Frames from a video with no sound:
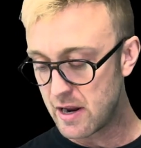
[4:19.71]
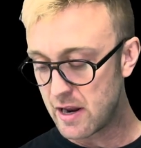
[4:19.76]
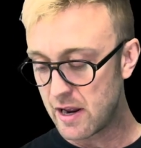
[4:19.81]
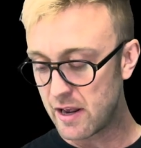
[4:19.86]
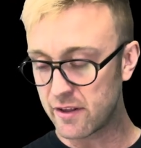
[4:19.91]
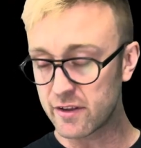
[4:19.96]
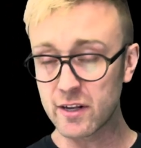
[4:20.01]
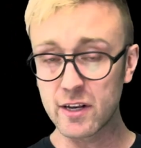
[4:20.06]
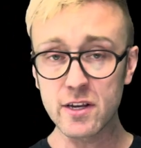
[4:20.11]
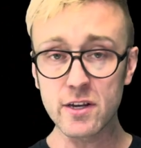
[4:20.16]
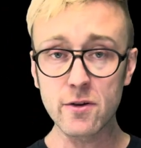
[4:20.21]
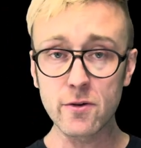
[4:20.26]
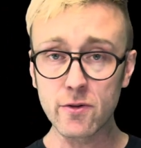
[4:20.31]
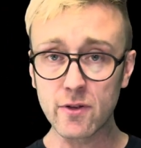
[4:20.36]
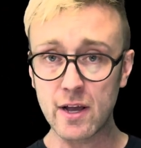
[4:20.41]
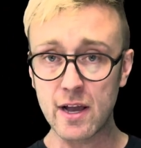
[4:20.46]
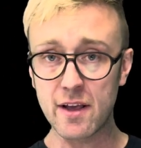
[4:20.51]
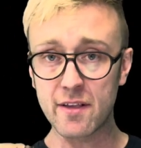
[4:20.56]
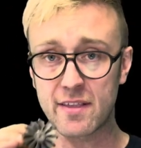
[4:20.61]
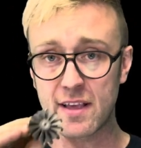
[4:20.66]
Is gonna
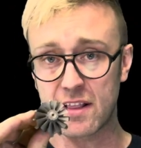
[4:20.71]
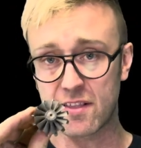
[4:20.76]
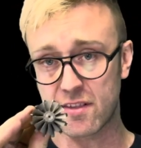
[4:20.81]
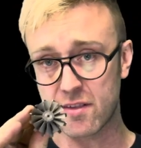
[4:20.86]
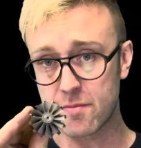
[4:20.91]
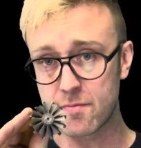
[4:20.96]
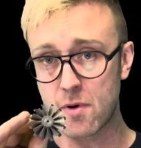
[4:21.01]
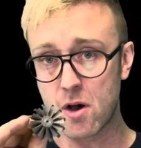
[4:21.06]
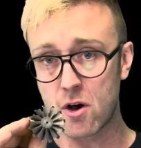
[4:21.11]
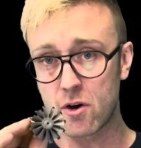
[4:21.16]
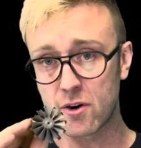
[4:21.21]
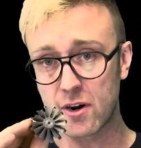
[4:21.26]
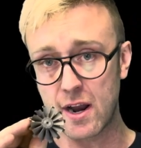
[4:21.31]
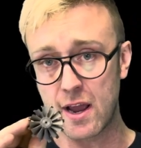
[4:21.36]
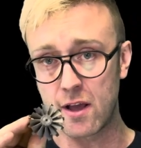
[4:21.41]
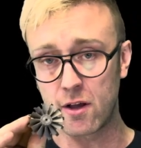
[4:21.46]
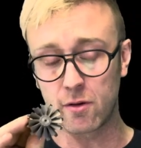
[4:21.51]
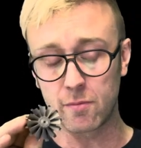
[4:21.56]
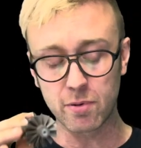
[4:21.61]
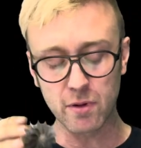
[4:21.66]
utilize that smaller
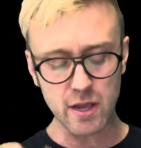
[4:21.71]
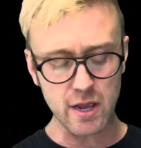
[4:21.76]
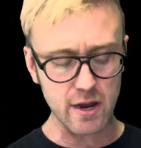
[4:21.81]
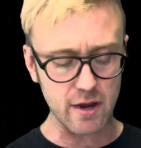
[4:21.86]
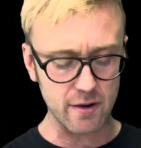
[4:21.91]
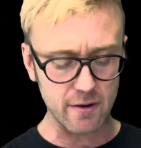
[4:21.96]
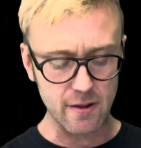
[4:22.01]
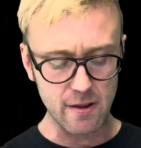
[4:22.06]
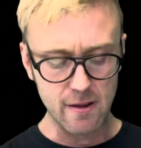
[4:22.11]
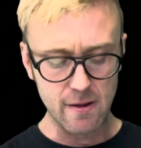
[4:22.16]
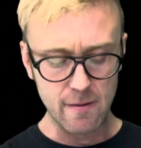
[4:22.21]
L blade.